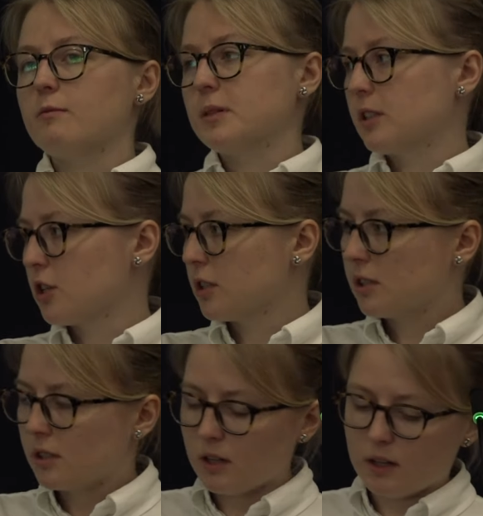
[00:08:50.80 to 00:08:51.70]

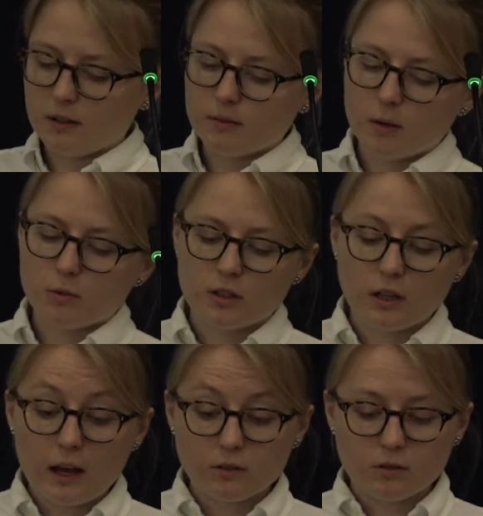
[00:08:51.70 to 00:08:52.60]
positions that would
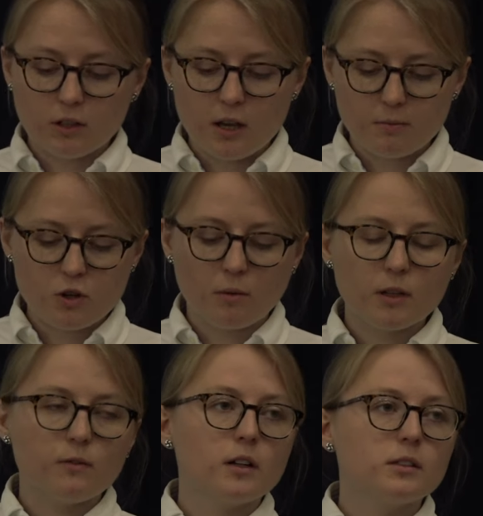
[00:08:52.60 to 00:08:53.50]
allow to keep German
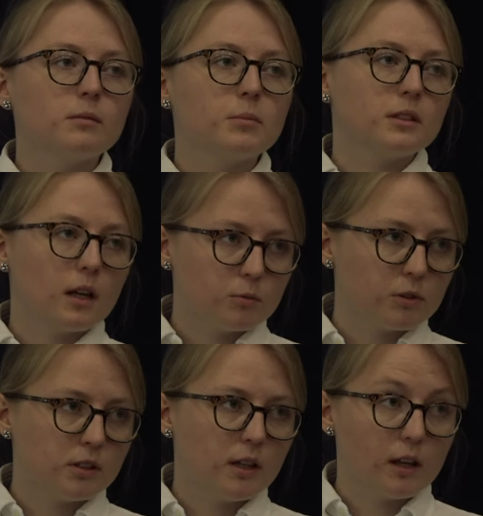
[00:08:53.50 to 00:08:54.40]
advance, but as we'll
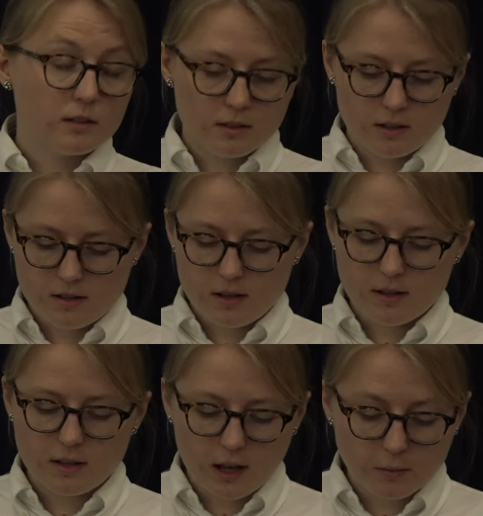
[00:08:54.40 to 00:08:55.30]
see, that didn't
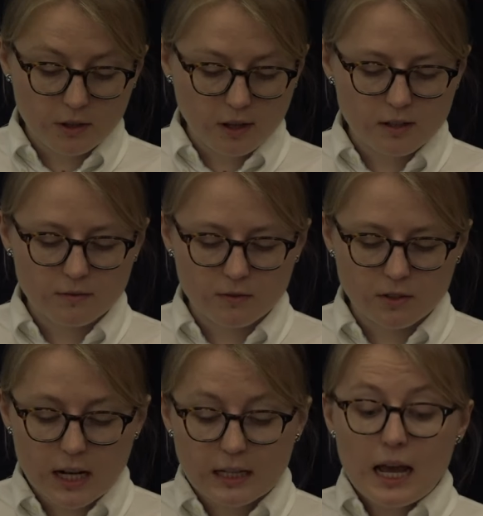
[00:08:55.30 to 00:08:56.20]
help in
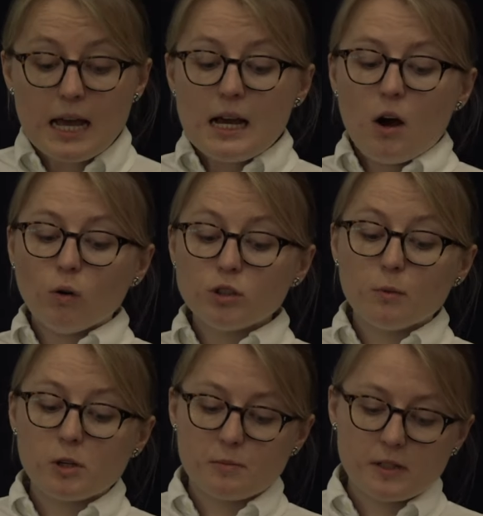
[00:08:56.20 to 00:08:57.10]
1915. Also,
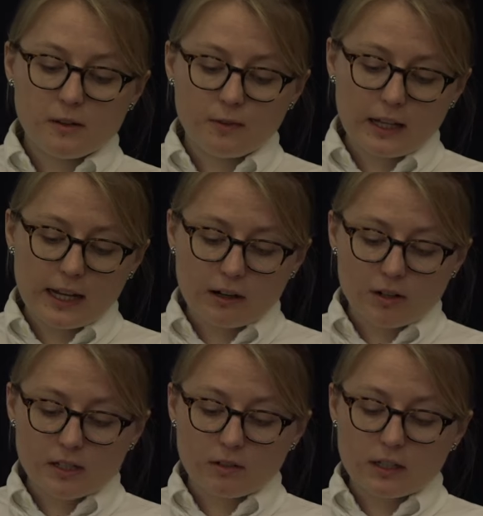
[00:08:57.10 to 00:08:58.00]
what specifically
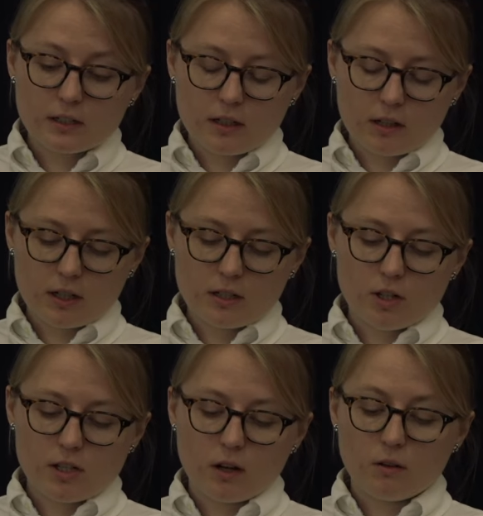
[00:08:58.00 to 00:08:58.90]

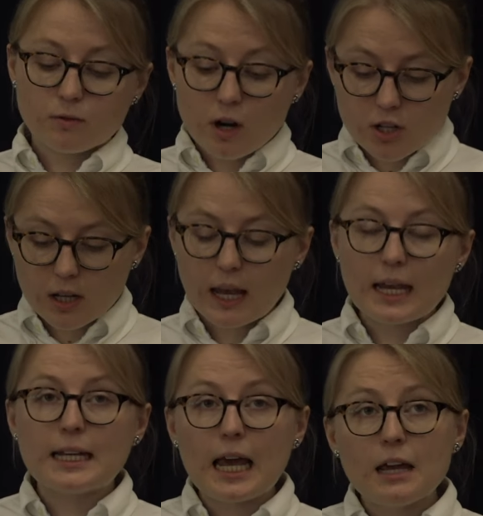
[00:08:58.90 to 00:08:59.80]
characteristic of Russia that
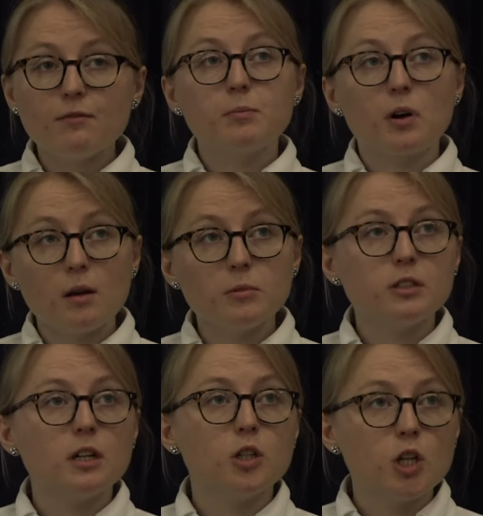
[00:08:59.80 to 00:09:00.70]
it gave
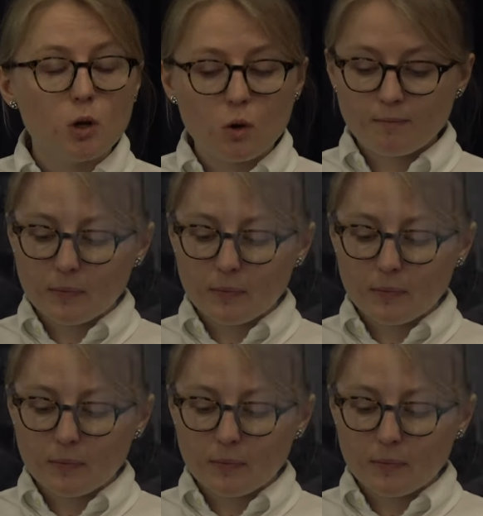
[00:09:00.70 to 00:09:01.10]
primacy to